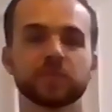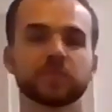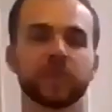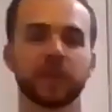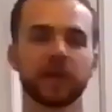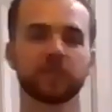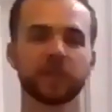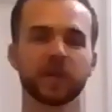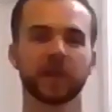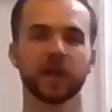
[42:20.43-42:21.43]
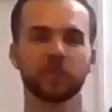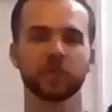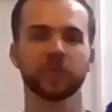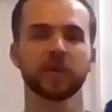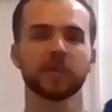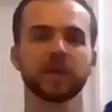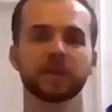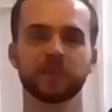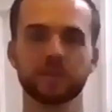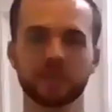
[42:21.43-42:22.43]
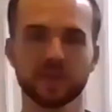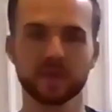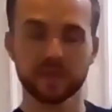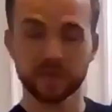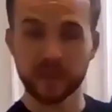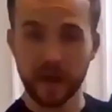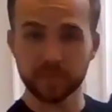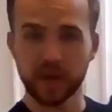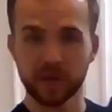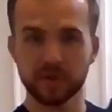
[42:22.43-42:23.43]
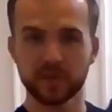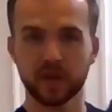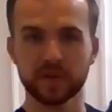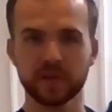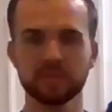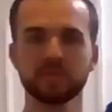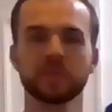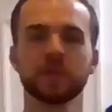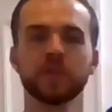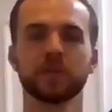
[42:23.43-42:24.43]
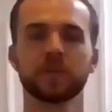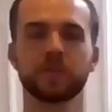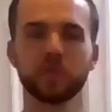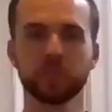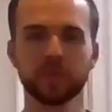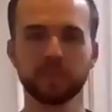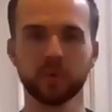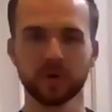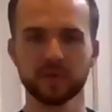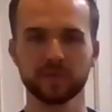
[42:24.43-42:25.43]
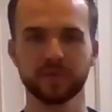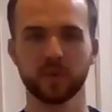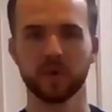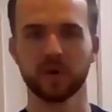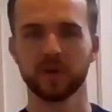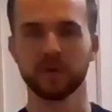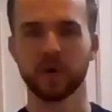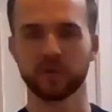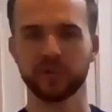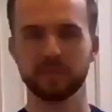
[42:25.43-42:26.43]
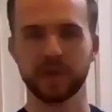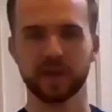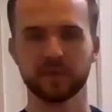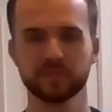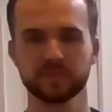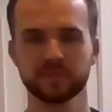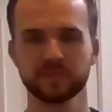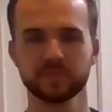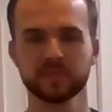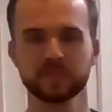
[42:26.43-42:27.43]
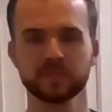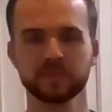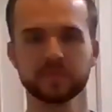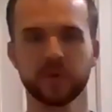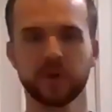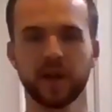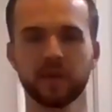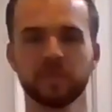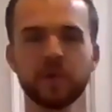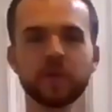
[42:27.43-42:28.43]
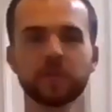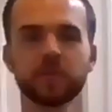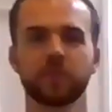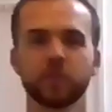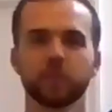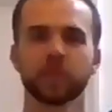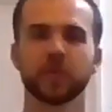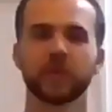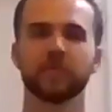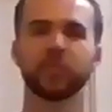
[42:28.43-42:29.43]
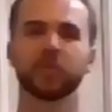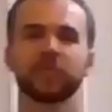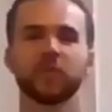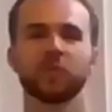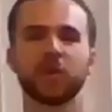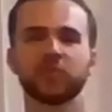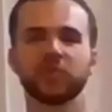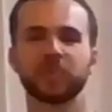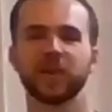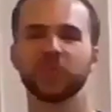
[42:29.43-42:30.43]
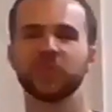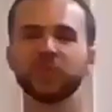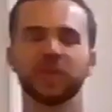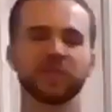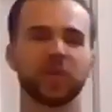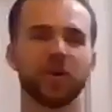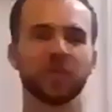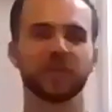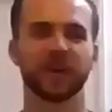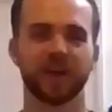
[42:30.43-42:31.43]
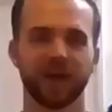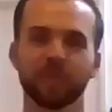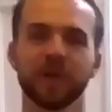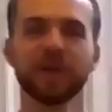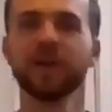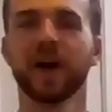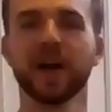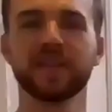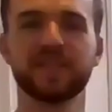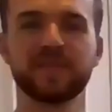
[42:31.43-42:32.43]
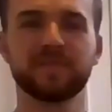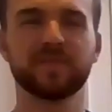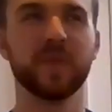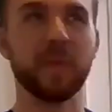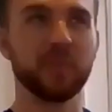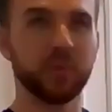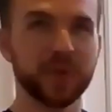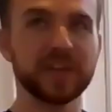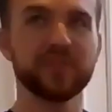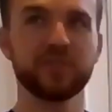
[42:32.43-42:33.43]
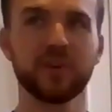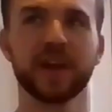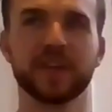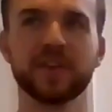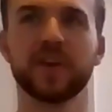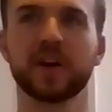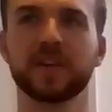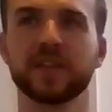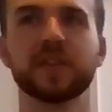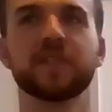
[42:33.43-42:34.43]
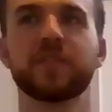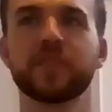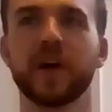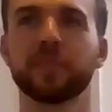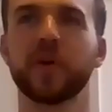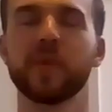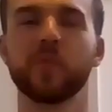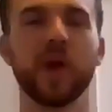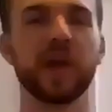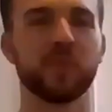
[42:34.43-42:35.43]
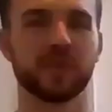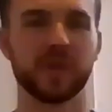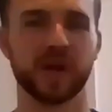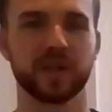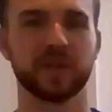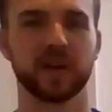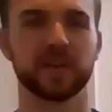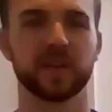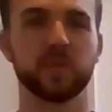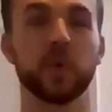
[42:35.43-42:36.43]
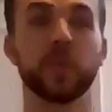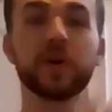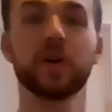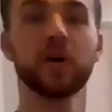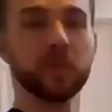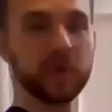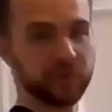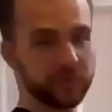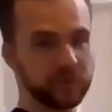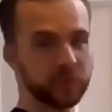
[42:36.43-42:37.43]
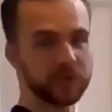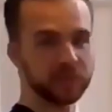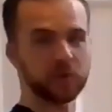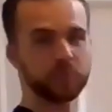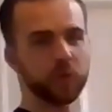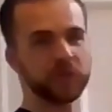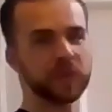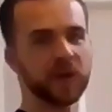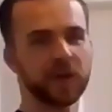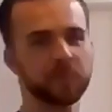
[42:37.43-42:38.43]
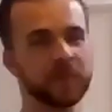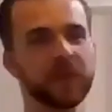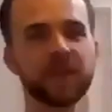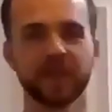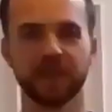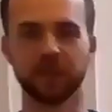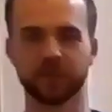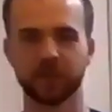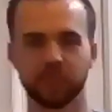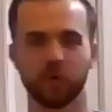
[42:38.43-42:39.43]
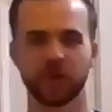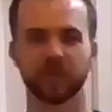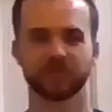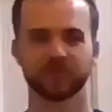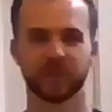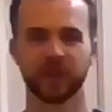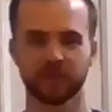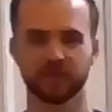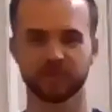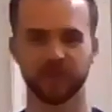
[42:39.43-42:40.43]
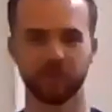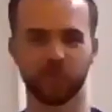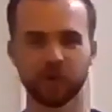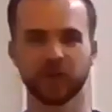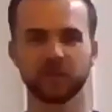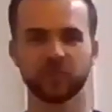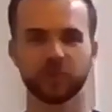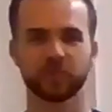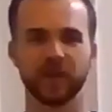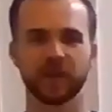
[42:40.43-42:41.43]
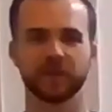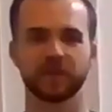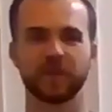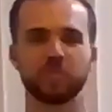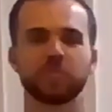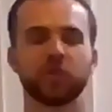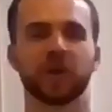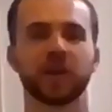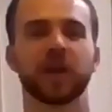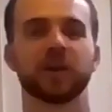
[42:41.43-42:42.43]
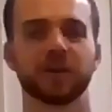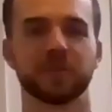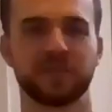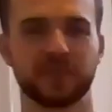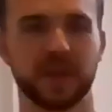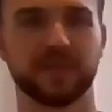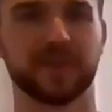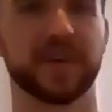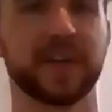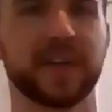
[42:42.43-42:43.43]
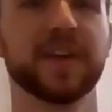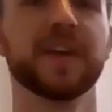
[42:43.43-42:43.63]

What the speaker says: the last thing I kind of want to talk about is stop time conducting. Super important for marching band. Okay? Super important for marching band. We do this all the time. I am pretty sure I conducted stop time way more than I conducted what we were just doing is called point time. It looks like a point, right? I'm pointing towards my ictus. I'm drawing an arrow. It's clever, right?